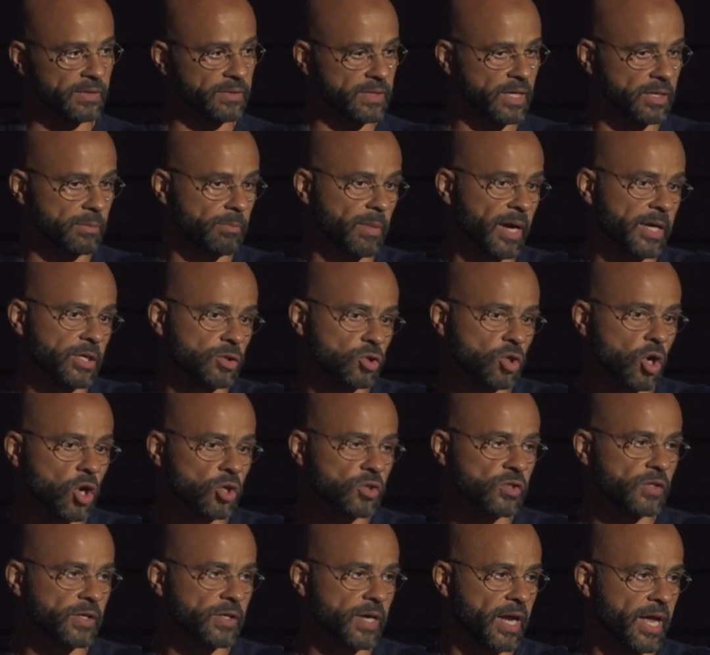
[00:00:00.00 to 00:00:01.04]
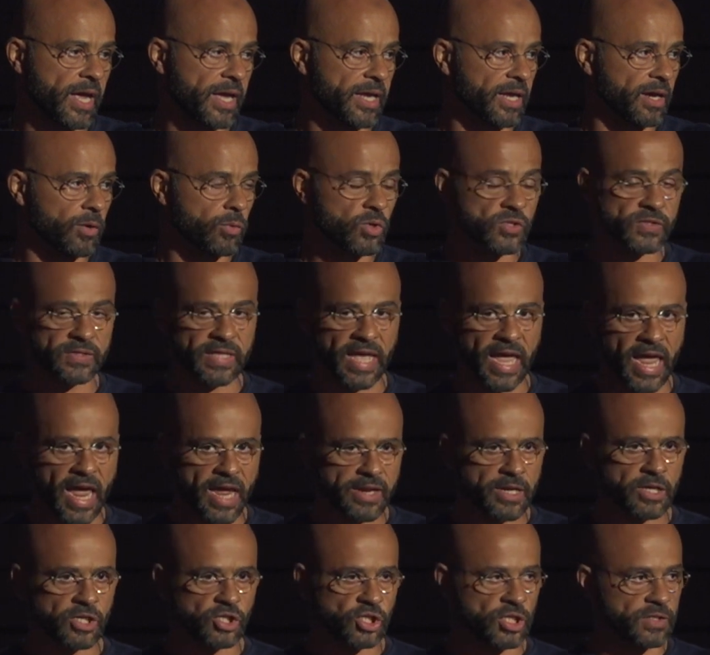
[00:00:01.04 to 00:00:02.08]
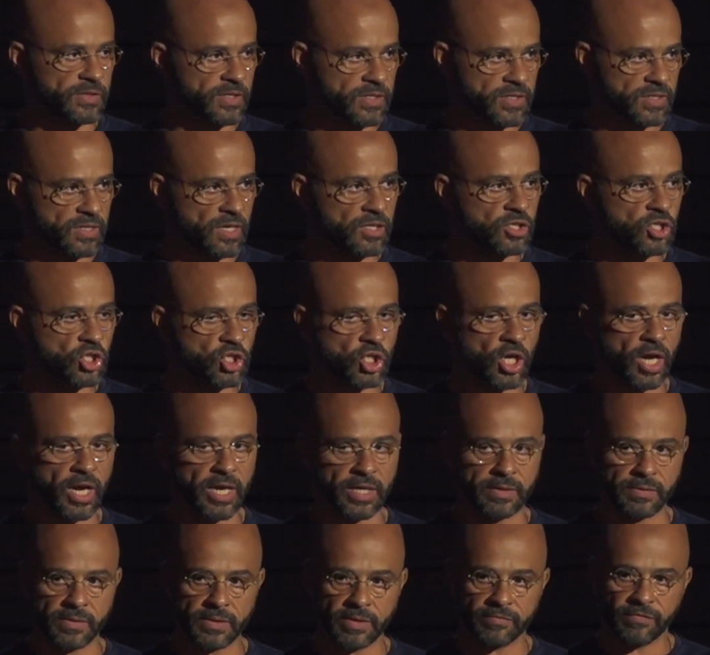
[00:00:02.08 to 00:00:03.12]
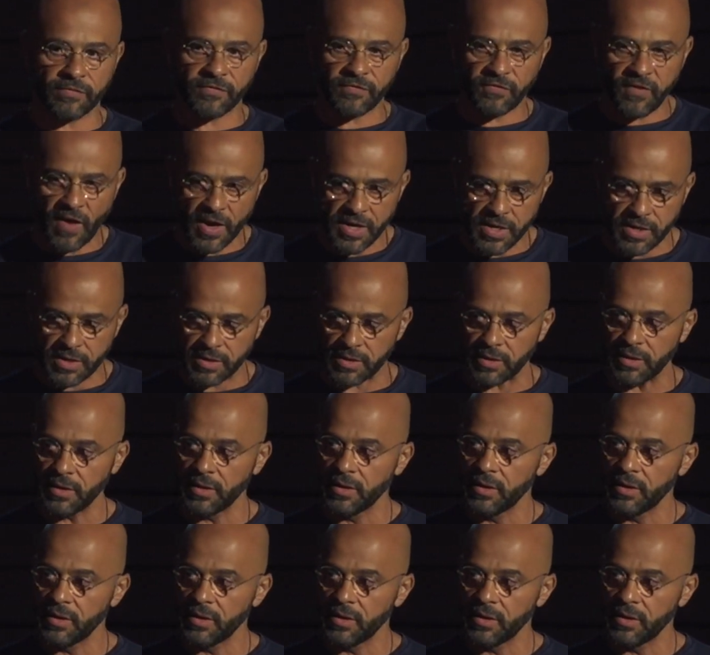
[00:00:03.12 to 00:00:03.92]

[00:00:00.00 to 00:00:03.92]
And then my daughter Aya was the energy, the sunshine, the fun,